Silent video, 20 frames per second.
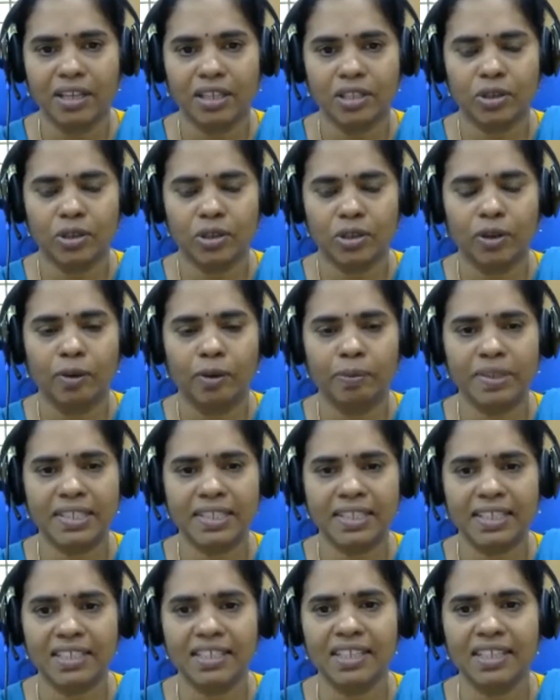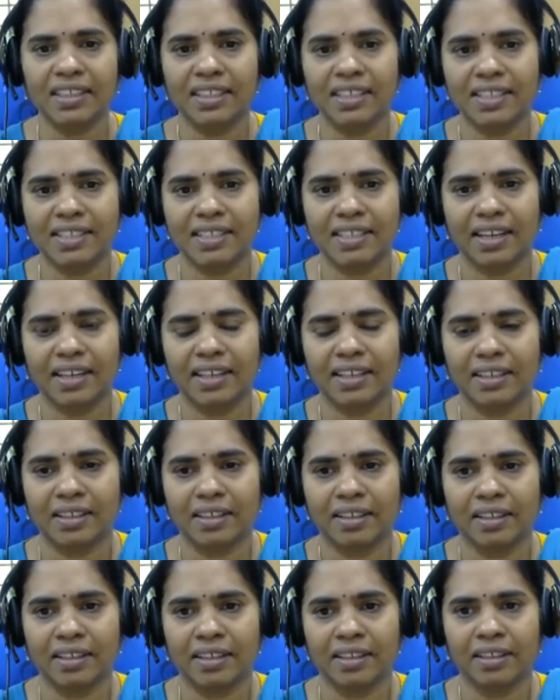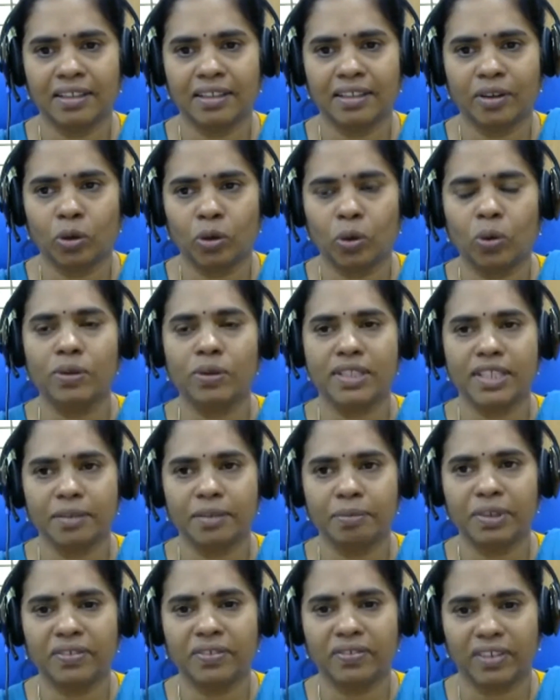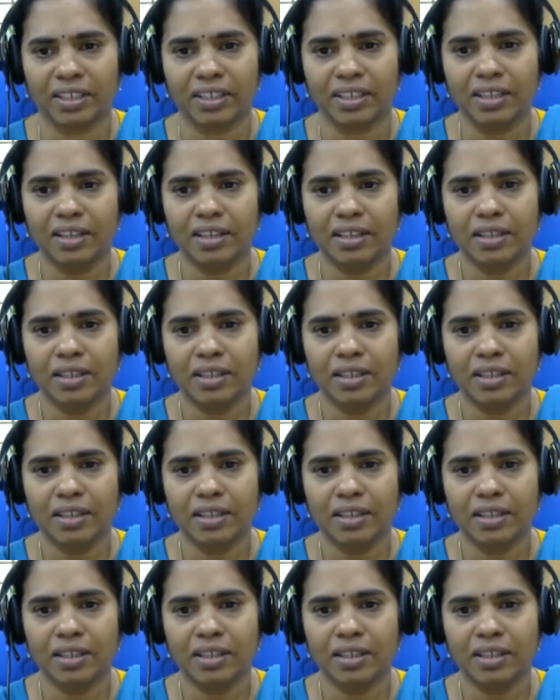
so you'll be stitching these layer uh, rolls in between